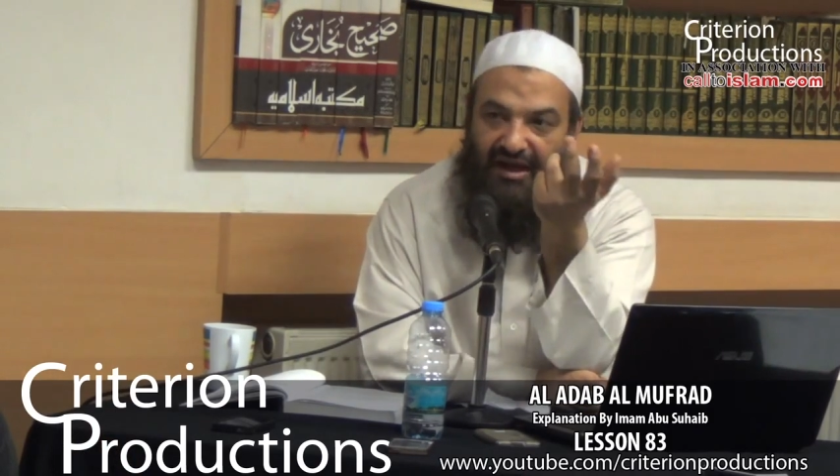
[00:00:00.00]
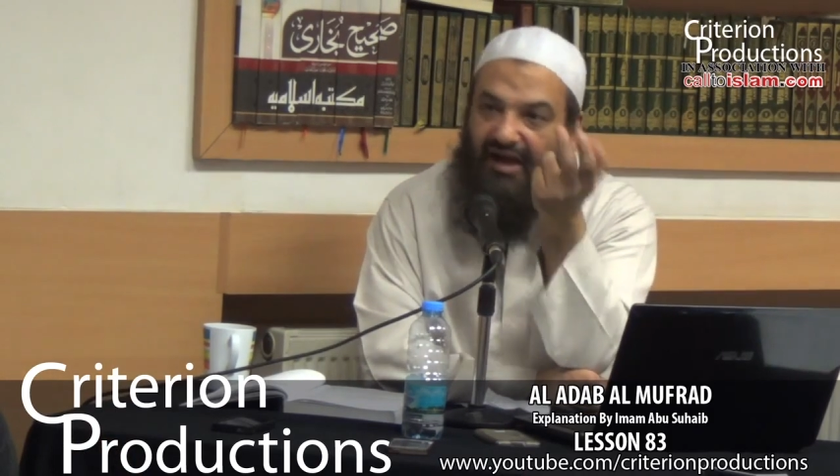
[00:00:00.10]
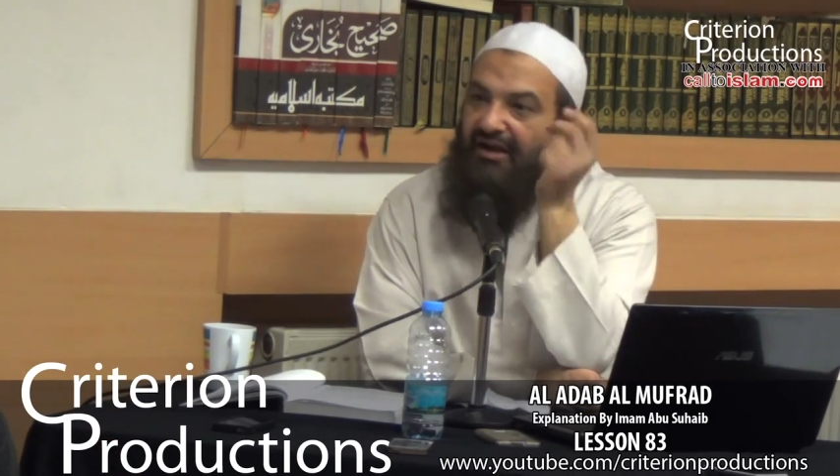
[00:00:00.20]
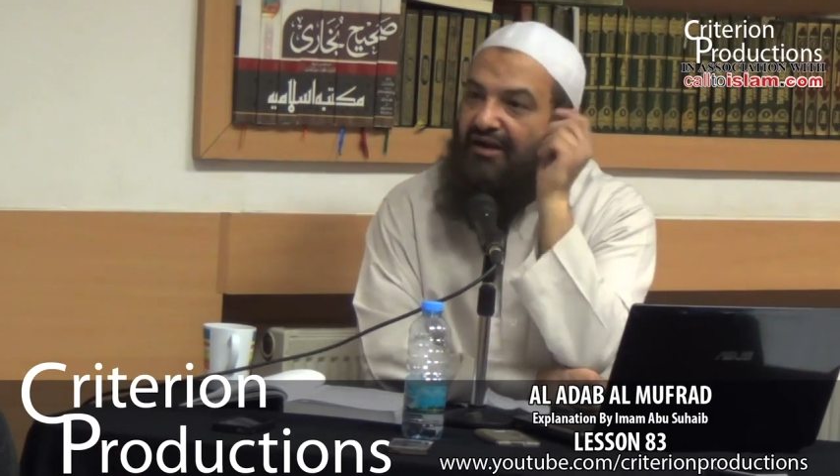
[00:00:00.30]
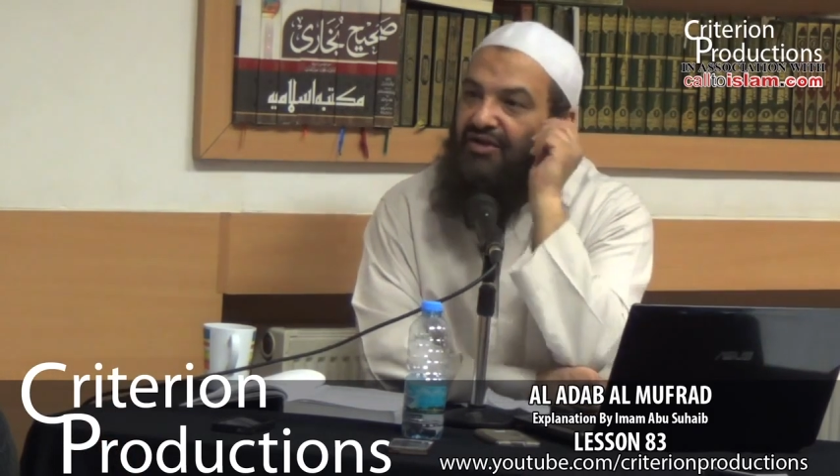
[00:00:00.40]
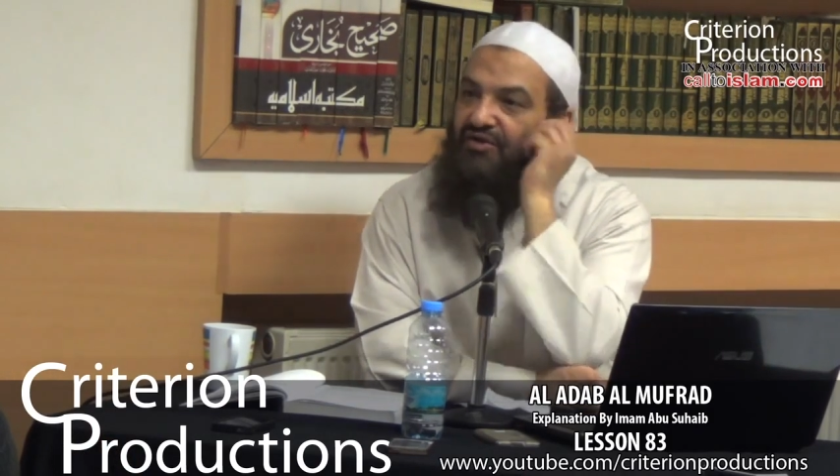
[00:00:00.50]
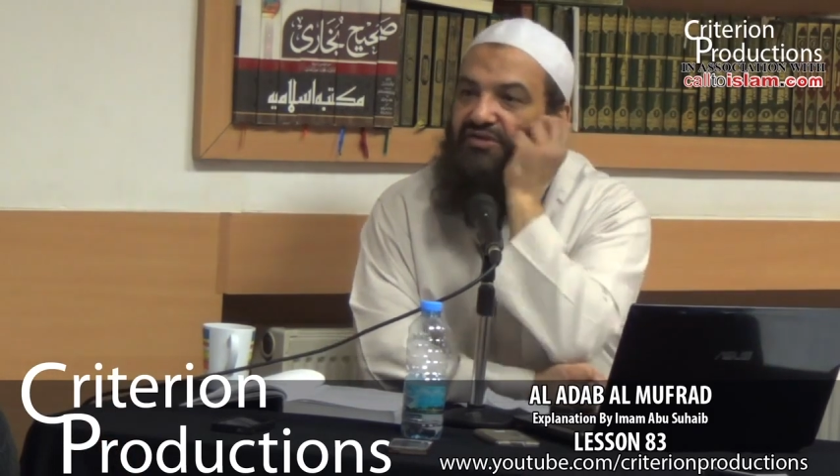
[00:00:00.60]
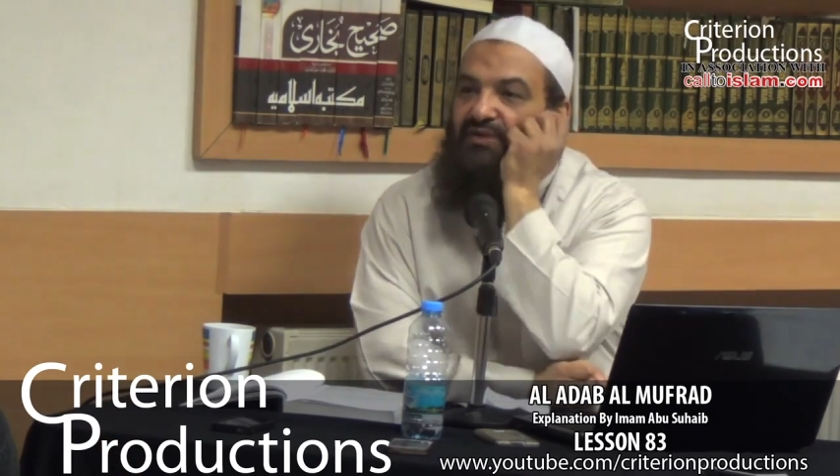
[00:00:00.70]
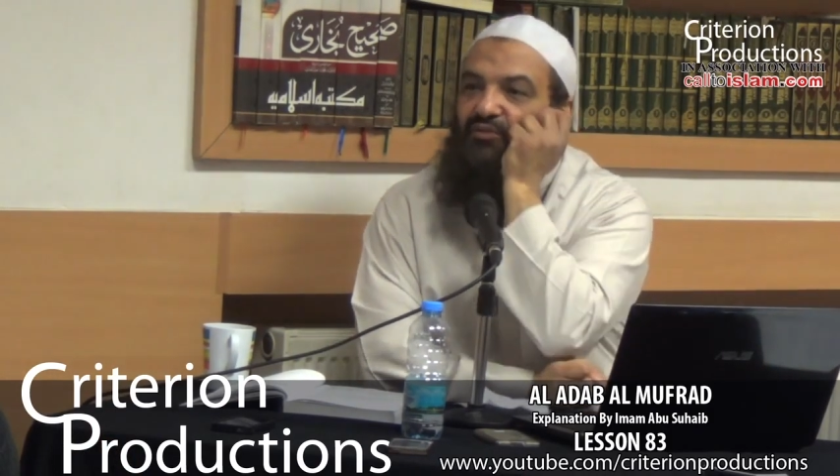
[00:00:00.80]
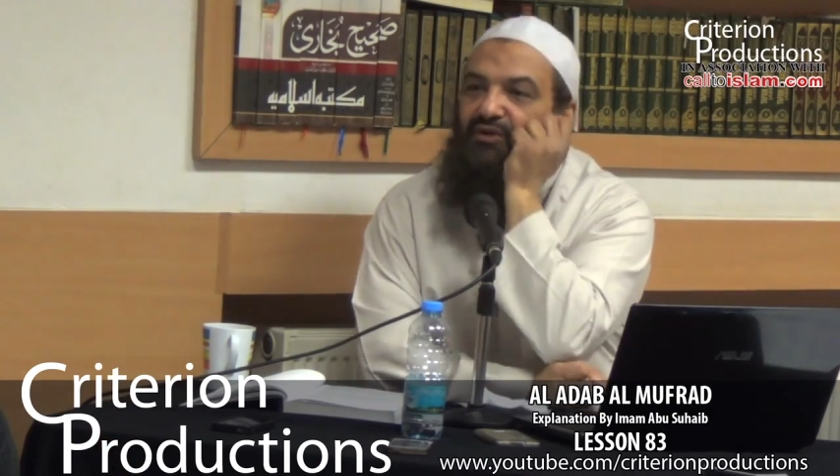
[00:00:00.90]
I can't
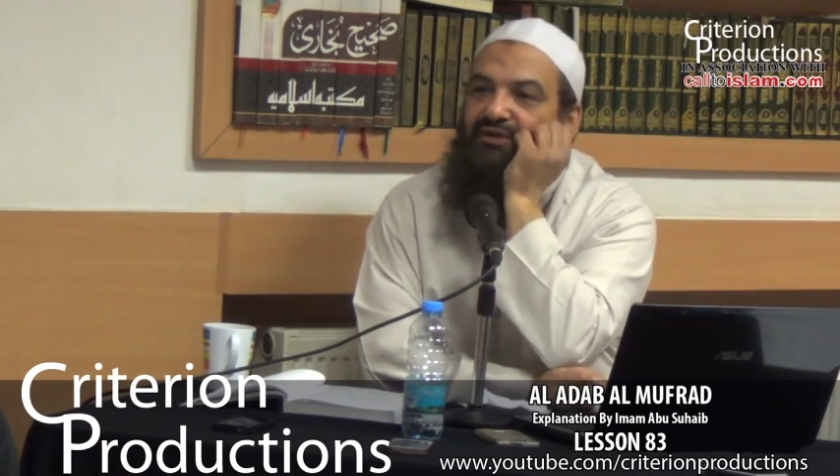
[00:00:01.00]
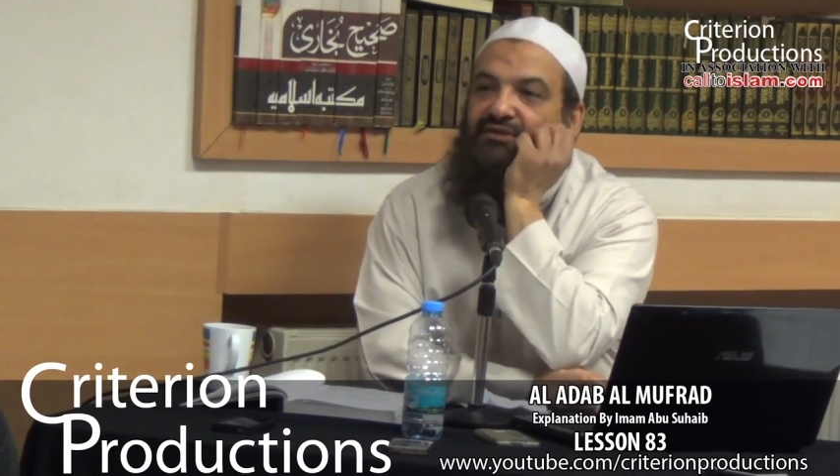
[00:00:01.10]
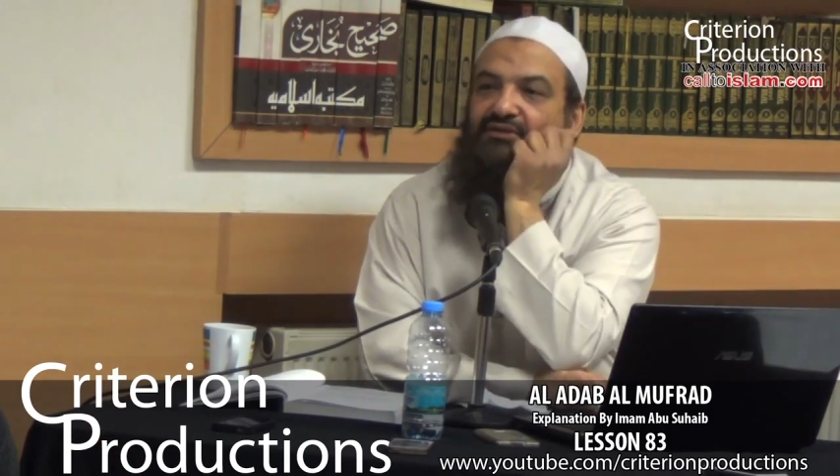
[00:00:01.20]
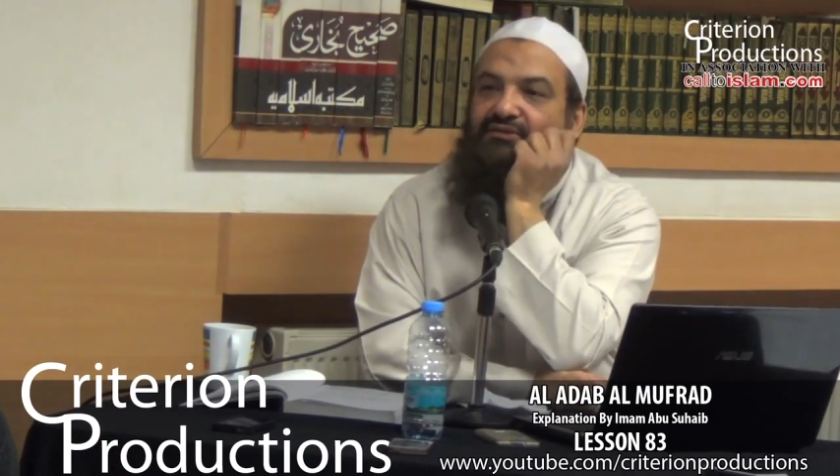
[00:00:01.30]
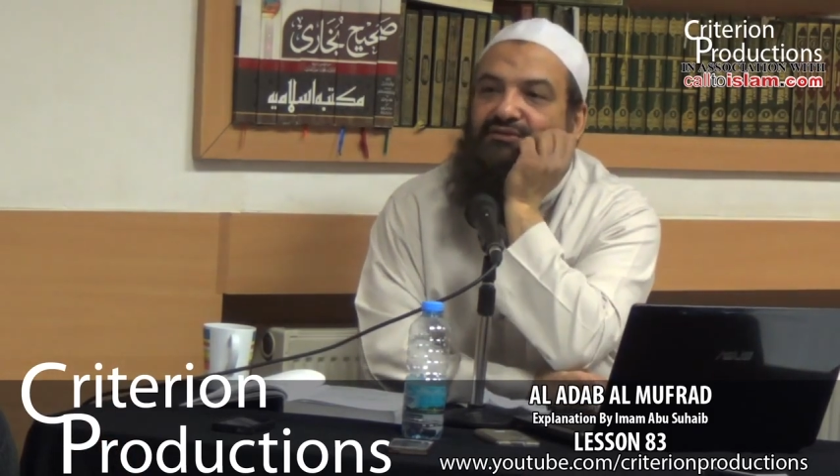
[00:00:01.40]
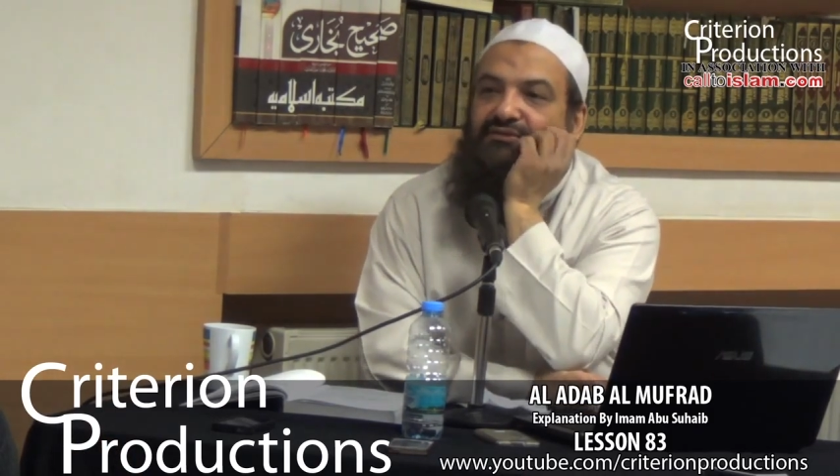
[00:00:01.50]
use some words.